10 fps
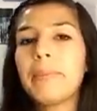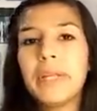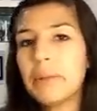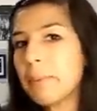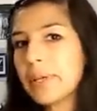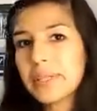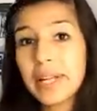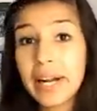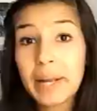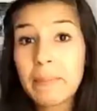be the best
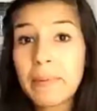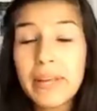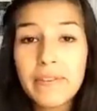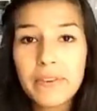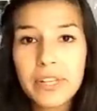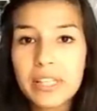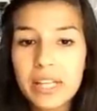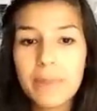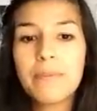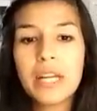that I can be for this
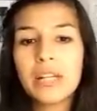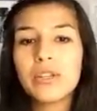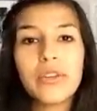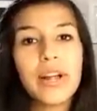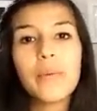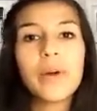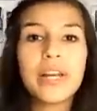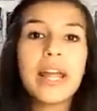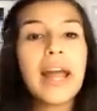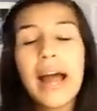company so that
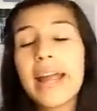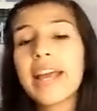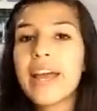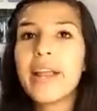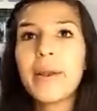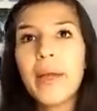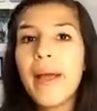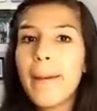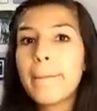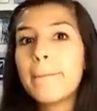one day I can
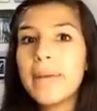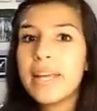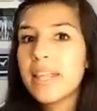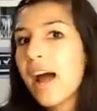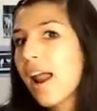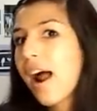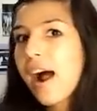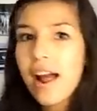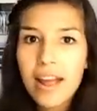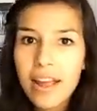be that
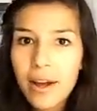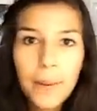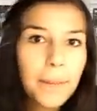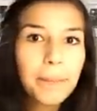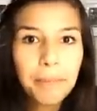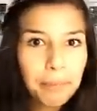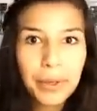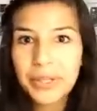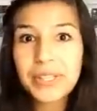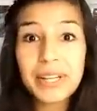high up
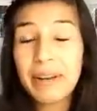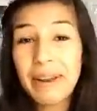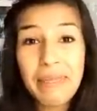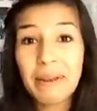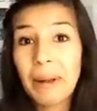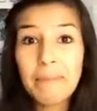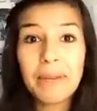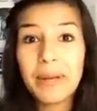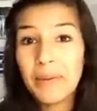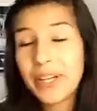person in the
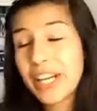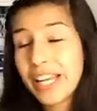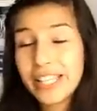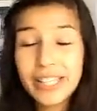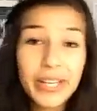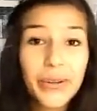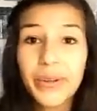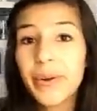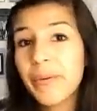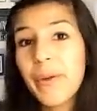company, which I
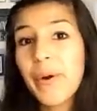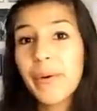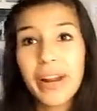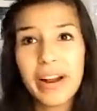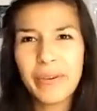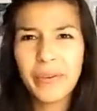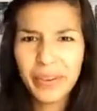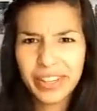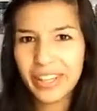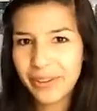still don't know what I
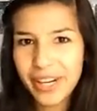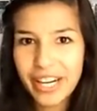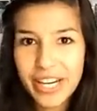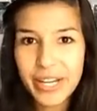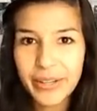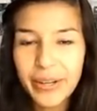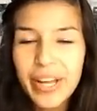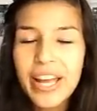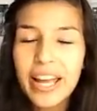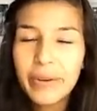really want to do
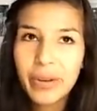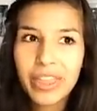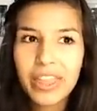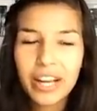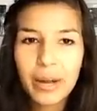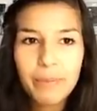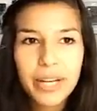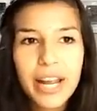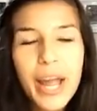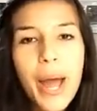within the
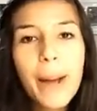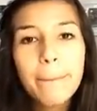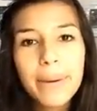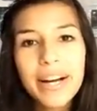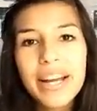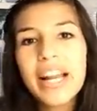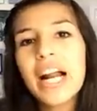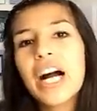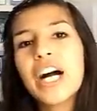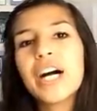company. But
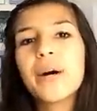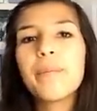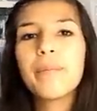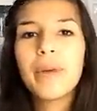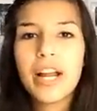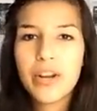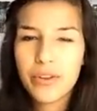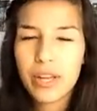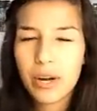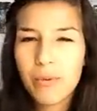um, I
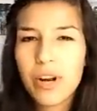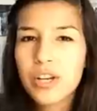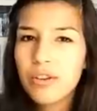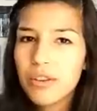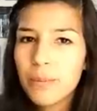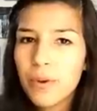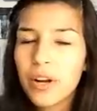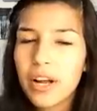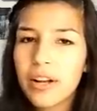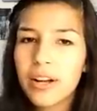know that I want to do the
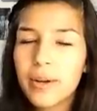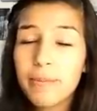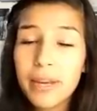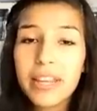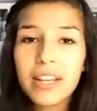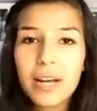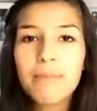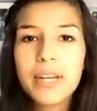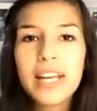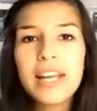uh, be in the
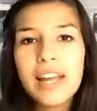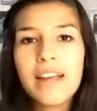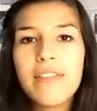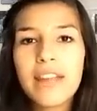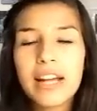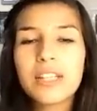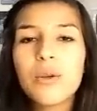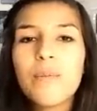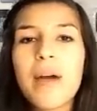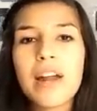company, and that's
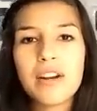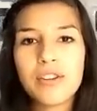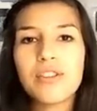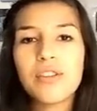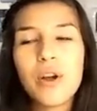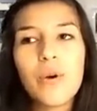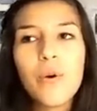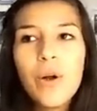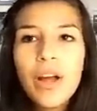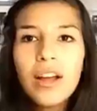what matters.
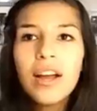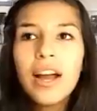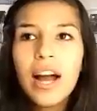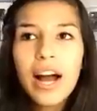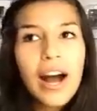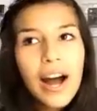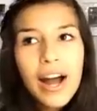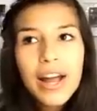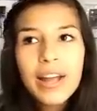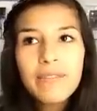So
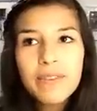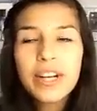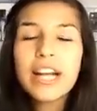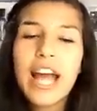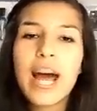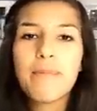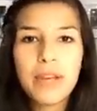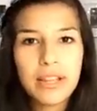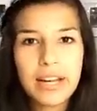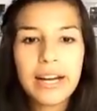I'm very
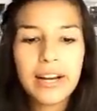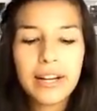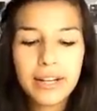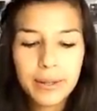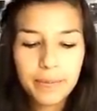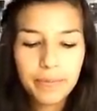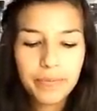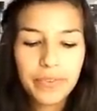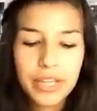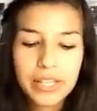happy that
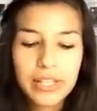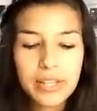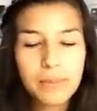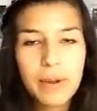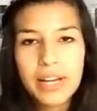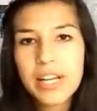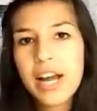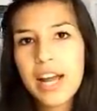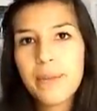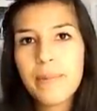um, this is my
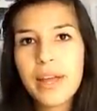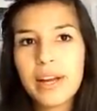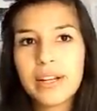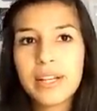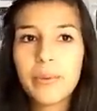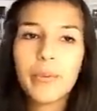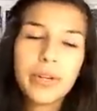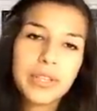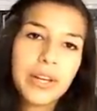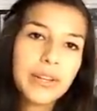time, and it
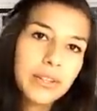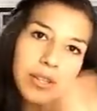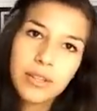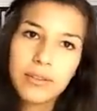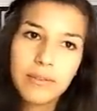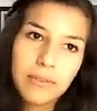wasn't